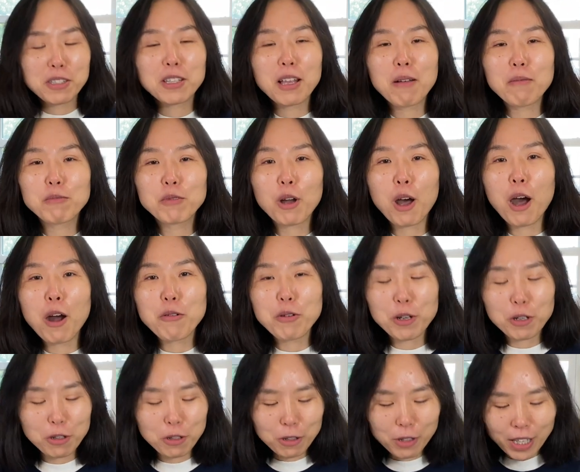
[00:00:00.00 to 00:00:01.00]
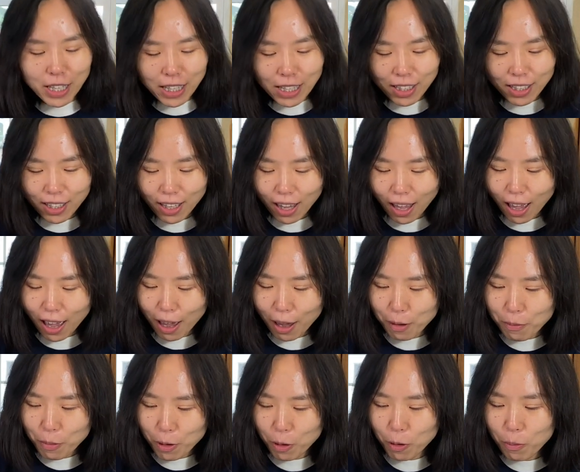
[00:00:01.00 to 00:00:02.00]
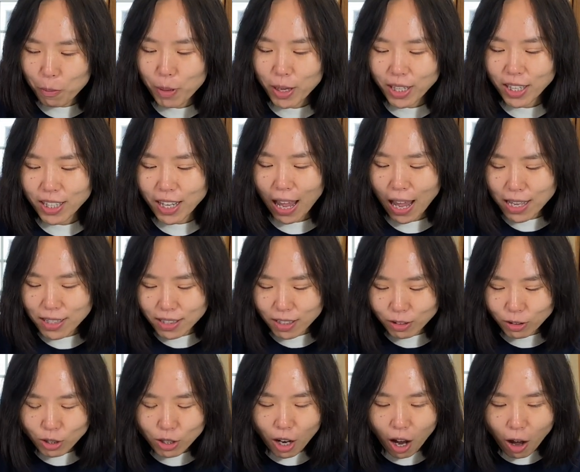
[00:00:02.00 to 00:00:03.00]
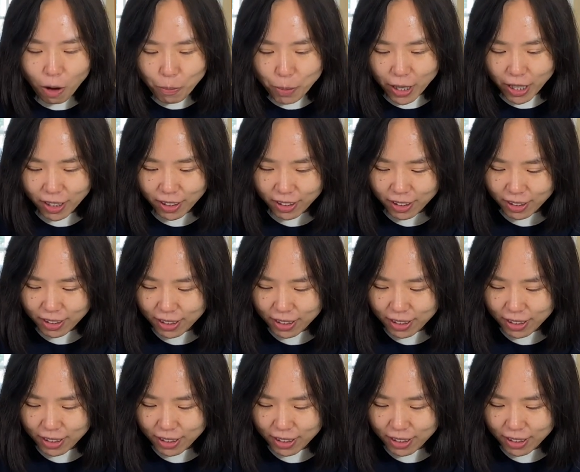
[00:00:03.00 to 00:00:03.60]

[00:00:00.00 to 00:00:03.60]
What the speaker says: some Oreo cookie. I will make it as a topping.